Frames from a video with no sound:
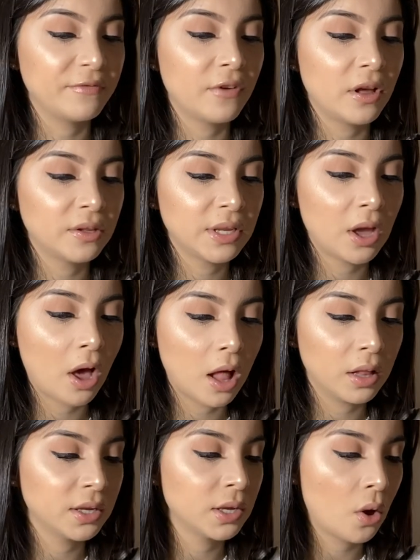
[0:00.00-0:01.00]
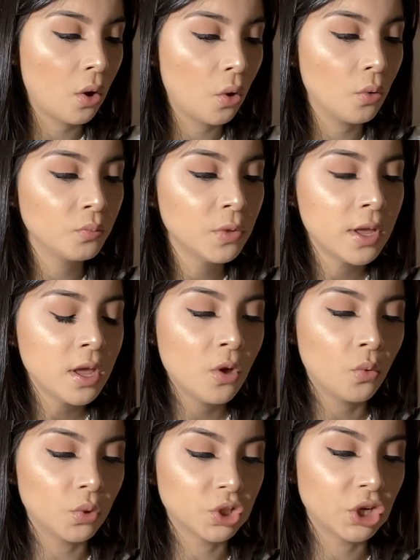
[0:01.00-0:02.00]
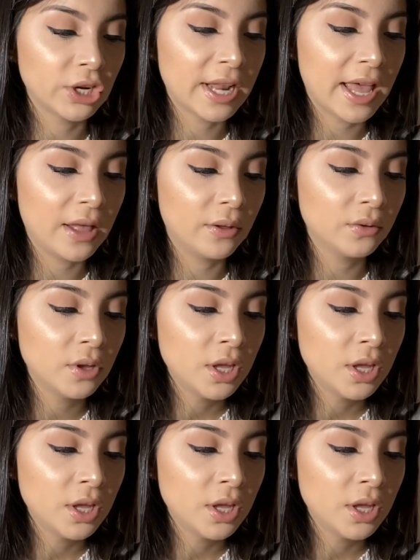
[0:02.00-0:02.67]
following Colin home will turn out